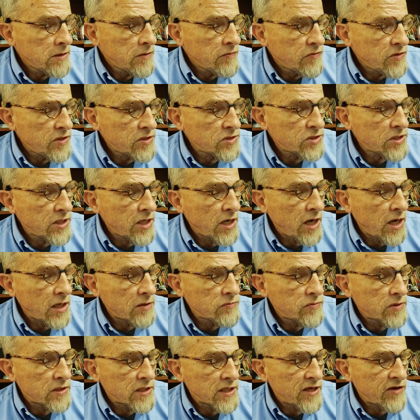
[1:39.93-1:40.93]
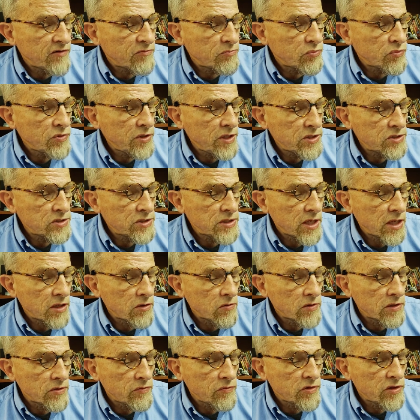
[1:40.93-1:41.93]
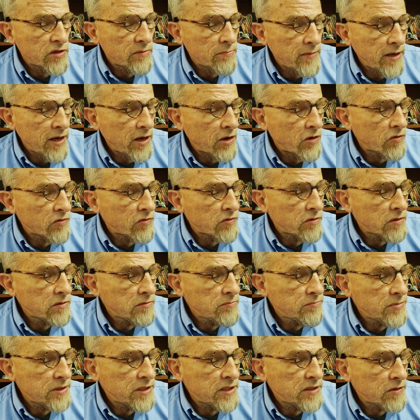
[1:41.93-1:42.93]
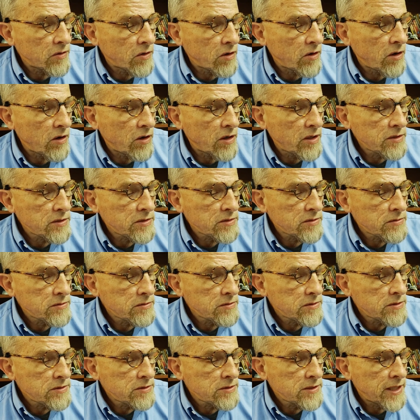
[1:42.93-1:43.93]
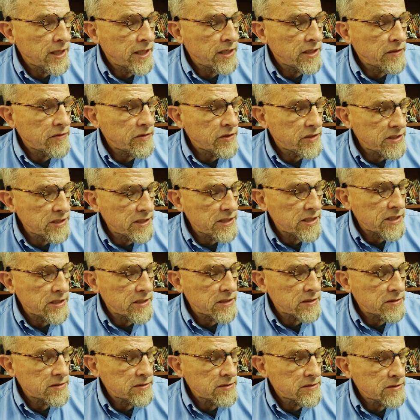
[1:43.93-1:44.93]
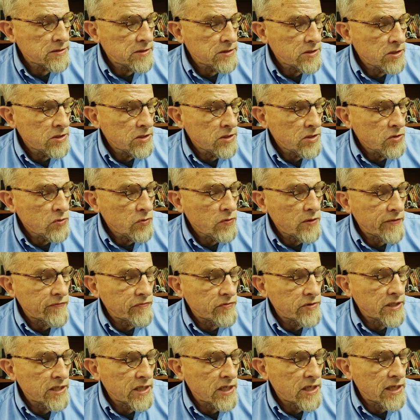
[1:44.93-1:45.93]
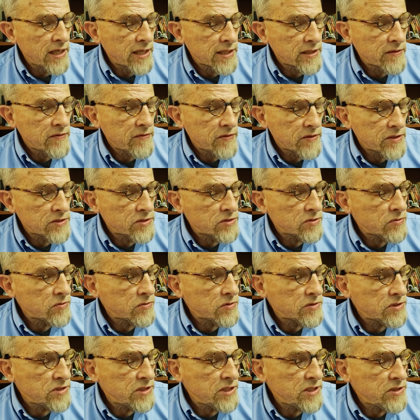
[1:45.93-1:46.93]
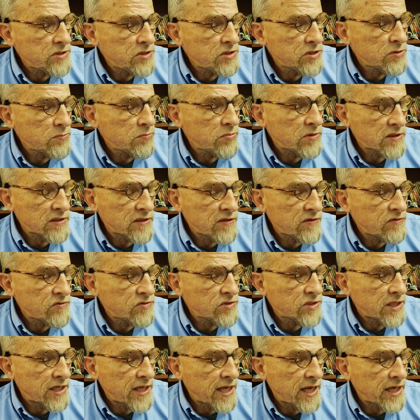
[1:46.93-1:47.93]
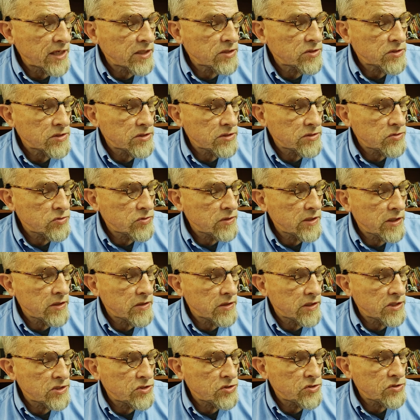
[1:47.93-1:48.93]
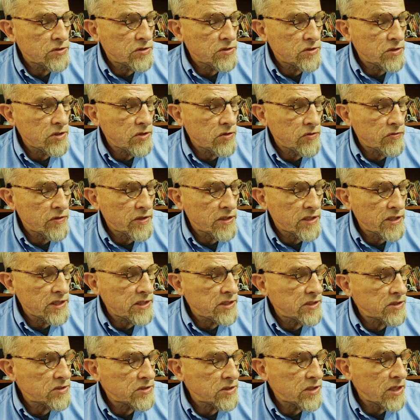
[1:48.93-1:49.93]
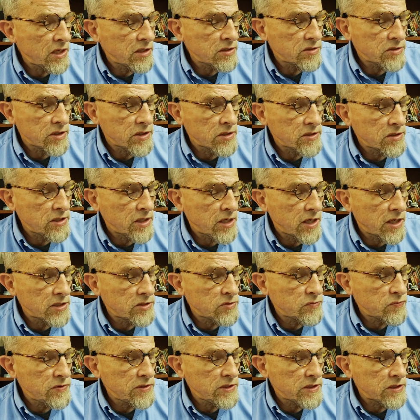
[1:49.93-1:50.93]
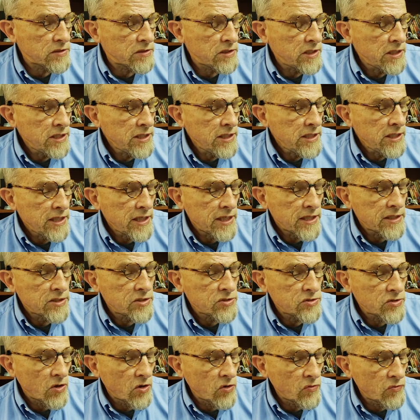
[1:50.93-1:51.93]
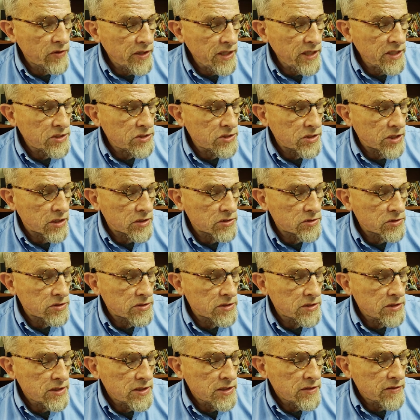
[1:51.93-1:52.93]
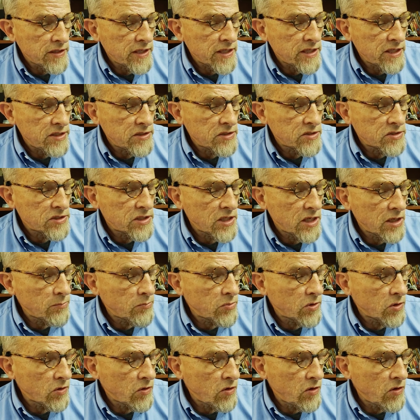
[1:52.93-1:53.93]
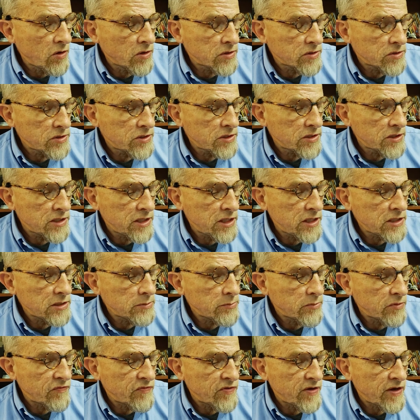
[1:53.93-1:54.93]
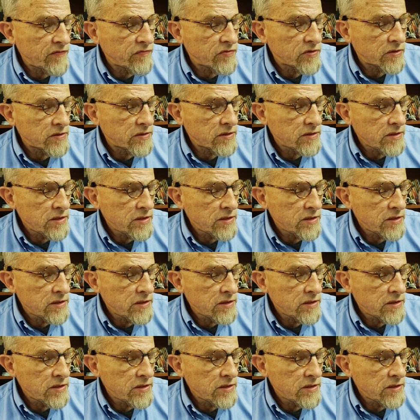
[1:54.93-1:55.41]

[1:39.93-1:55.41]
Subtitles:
This God will have preached not only with the mouth, but in the heart and in the deed. Whoever neglects this or teaches, believes, and acts contrary should know that he has not done God's will and is already judged, that he does not belong to the kingdom of heaven,